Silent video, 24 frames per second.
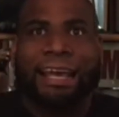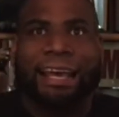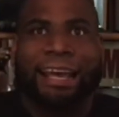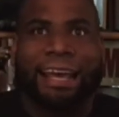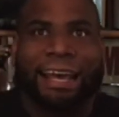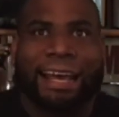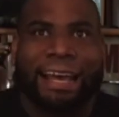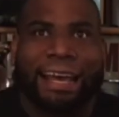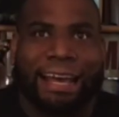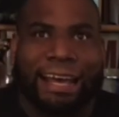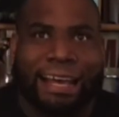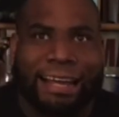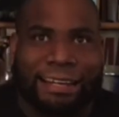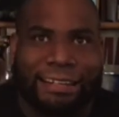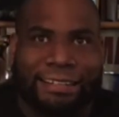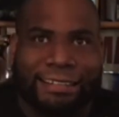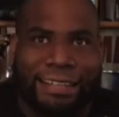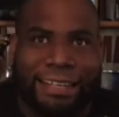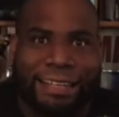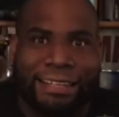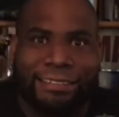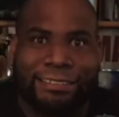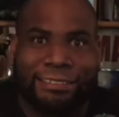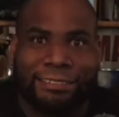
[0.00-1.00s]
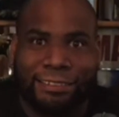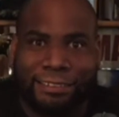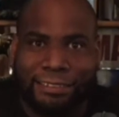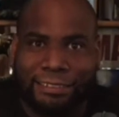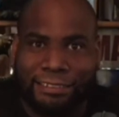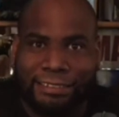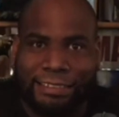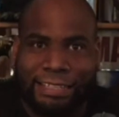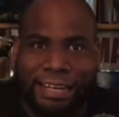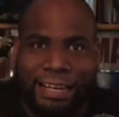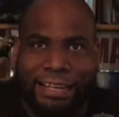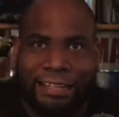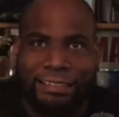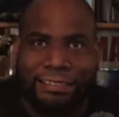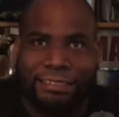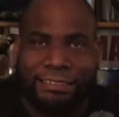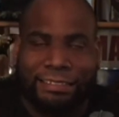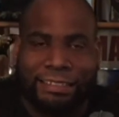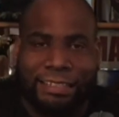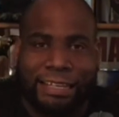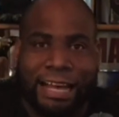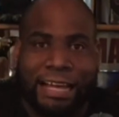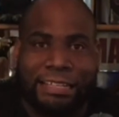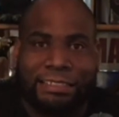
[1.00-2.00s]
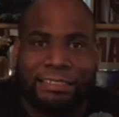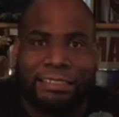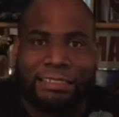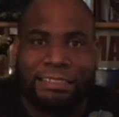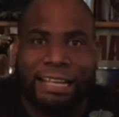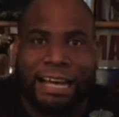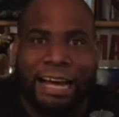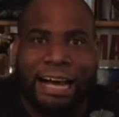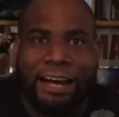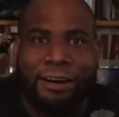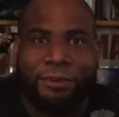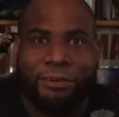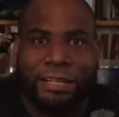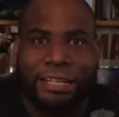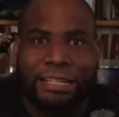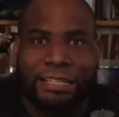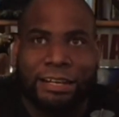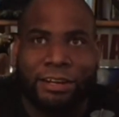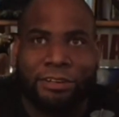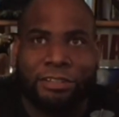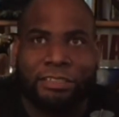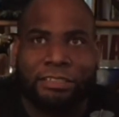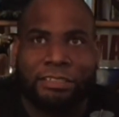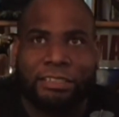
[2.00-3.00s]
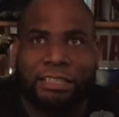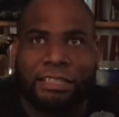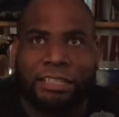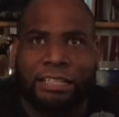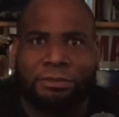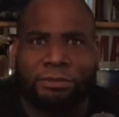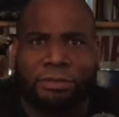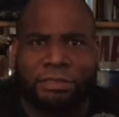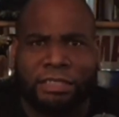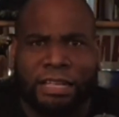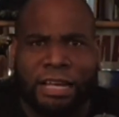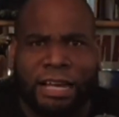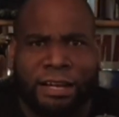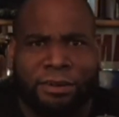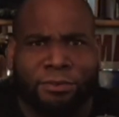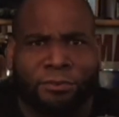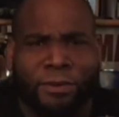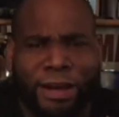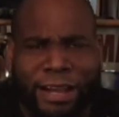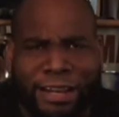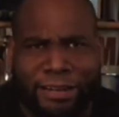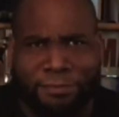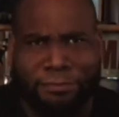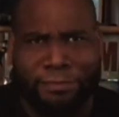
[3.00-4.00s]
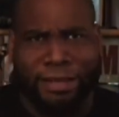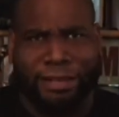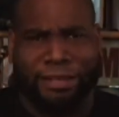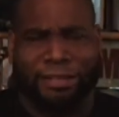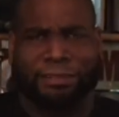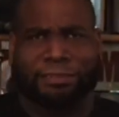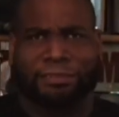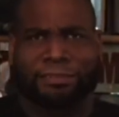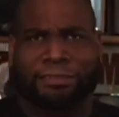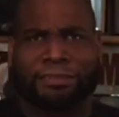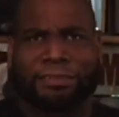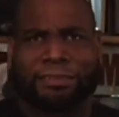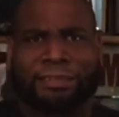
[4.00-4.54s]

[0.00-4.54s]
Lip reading: And he looks at the Godzilla Tower, he notices it, he was like, wait a minute.